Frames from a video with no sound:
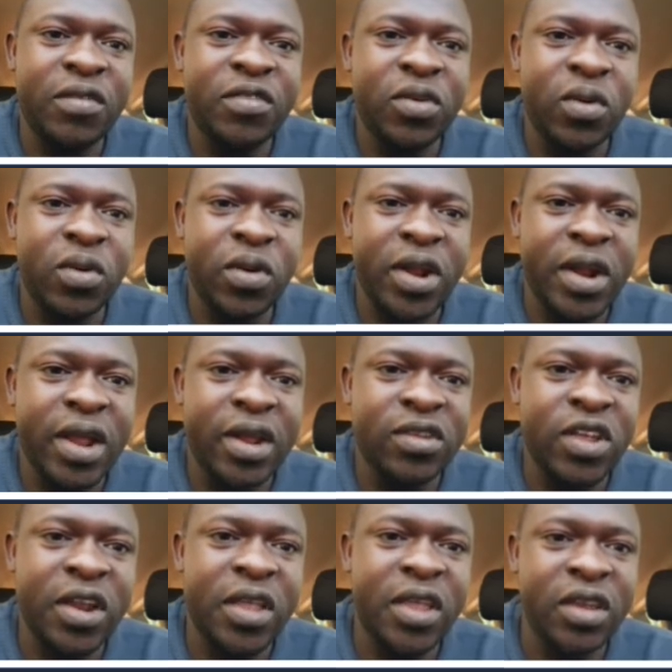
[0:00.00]
have the left
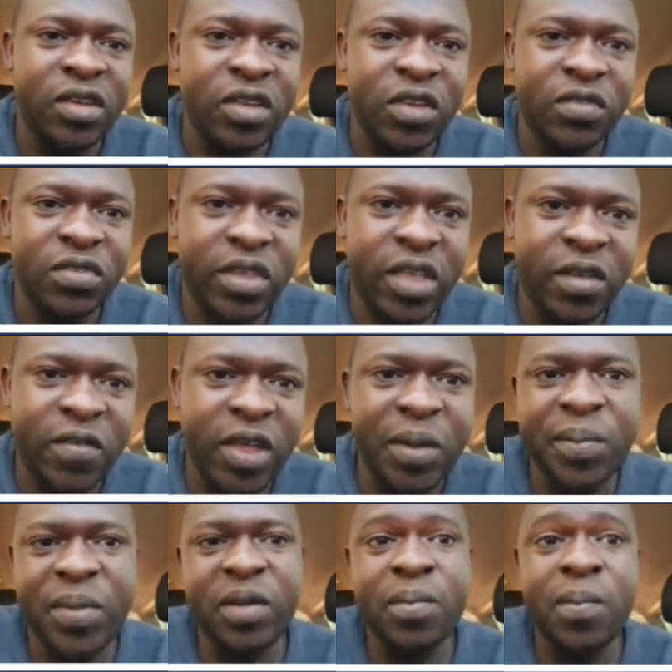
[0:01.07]
coronary artery. It gives
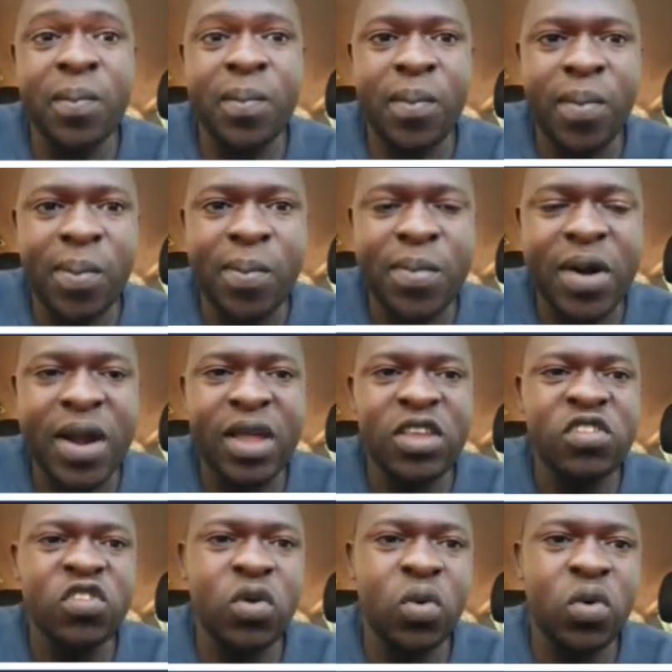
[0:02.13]
a very big
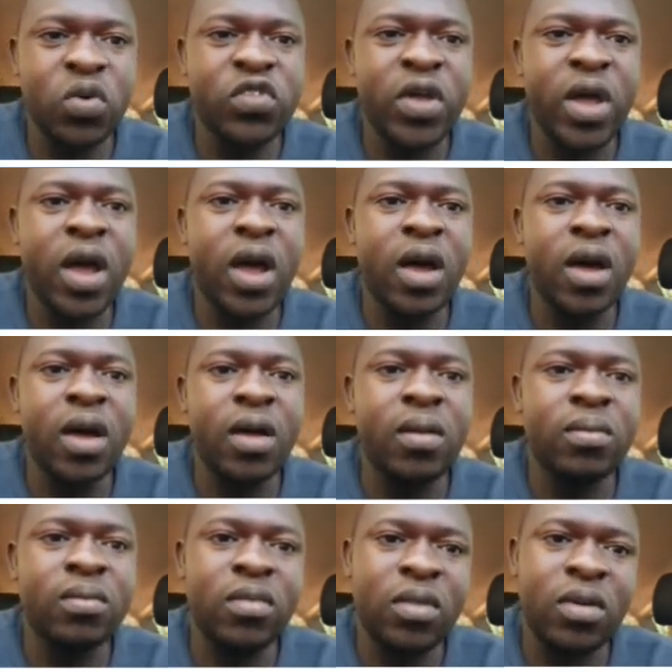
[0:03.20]
branch called
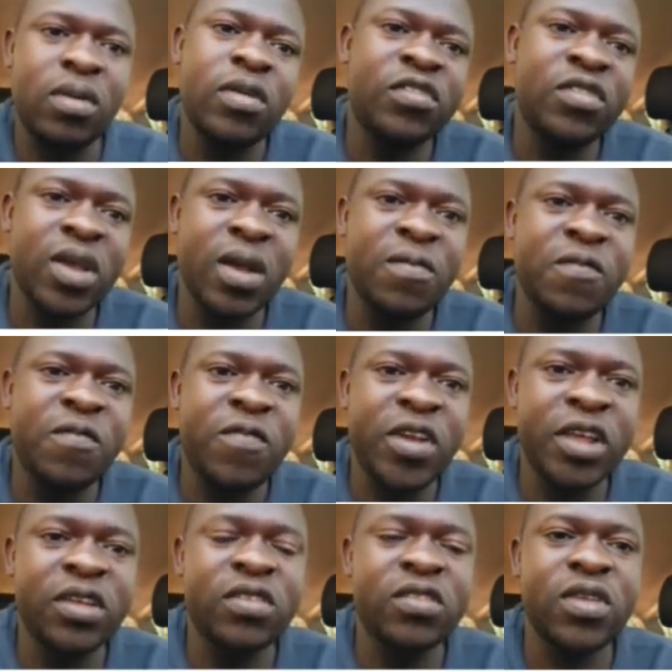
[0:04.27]

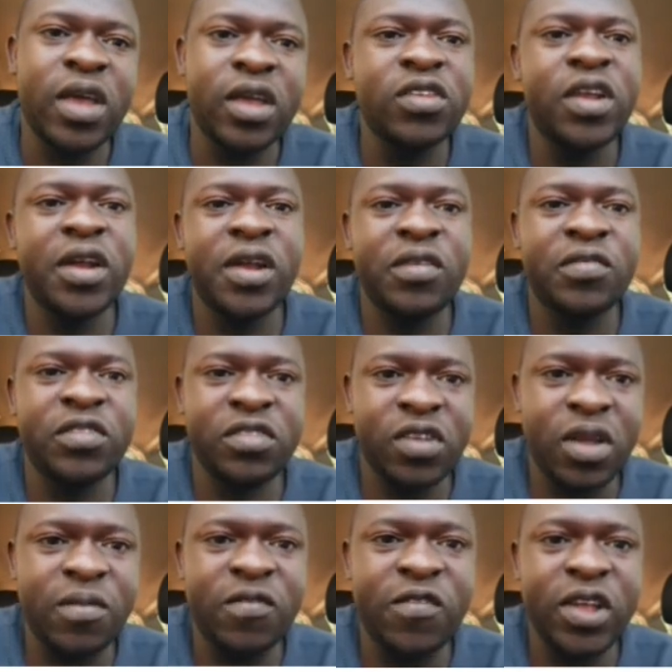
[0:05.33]
circumflex artery,
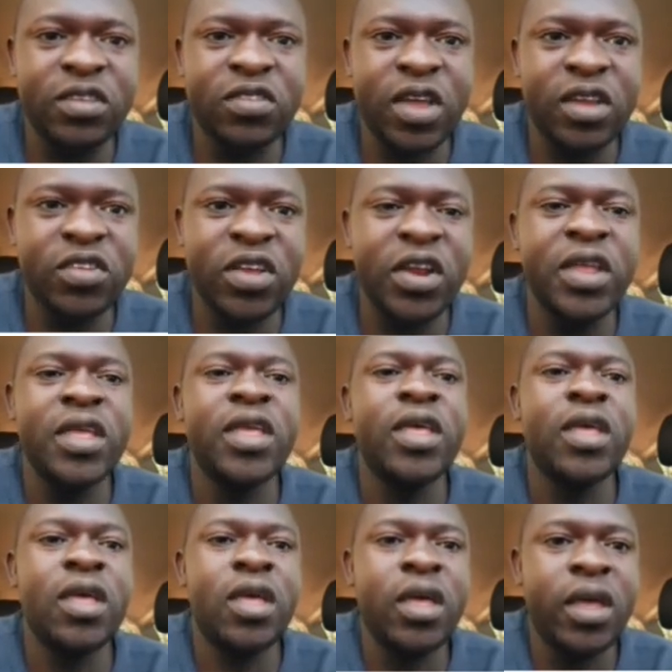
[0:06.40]
left circumflex
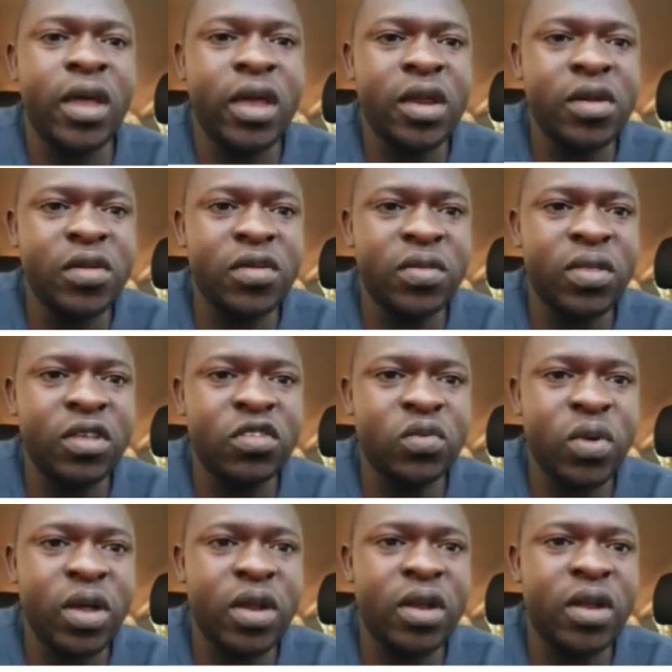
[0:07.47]
artery. And
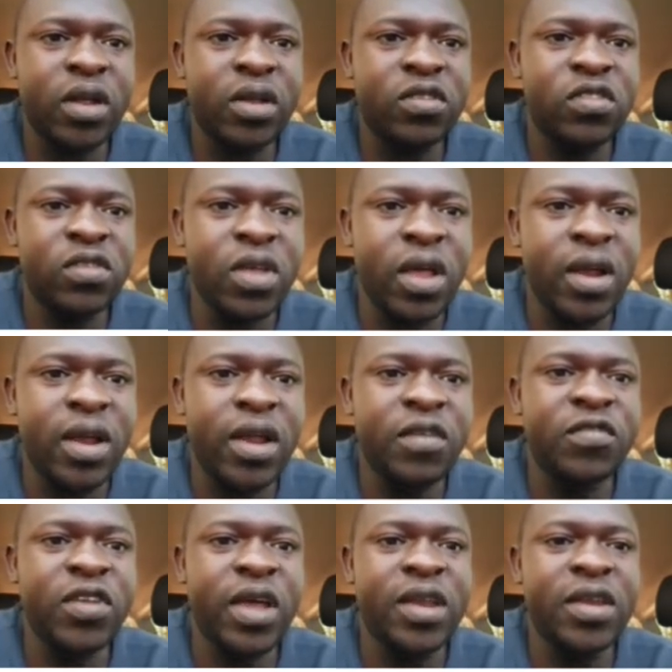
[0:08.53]
this one is
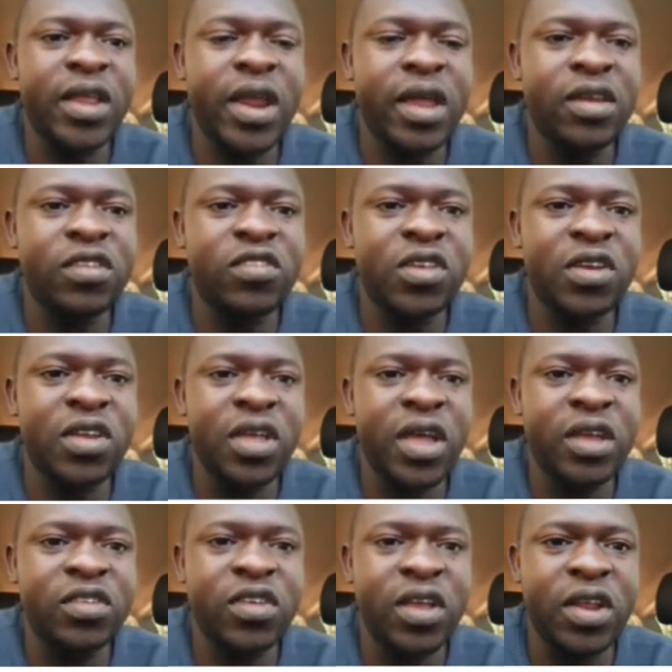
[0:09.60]
a left anterior
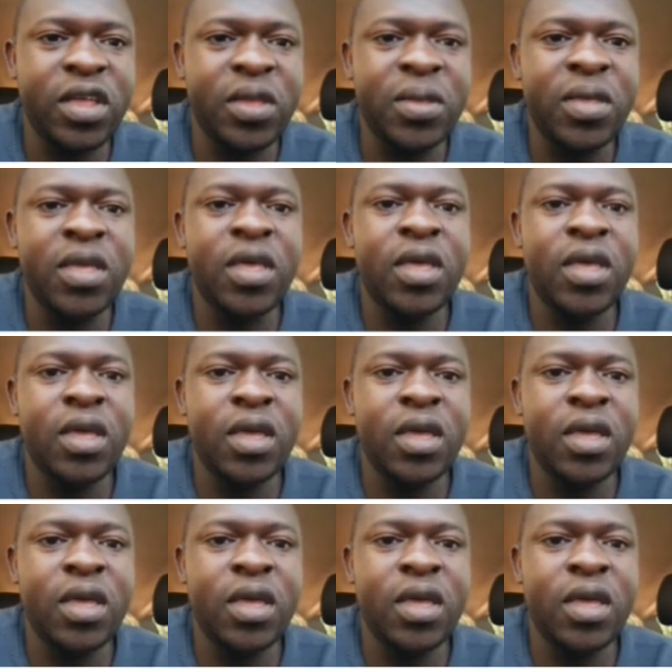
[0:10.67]
descending artery,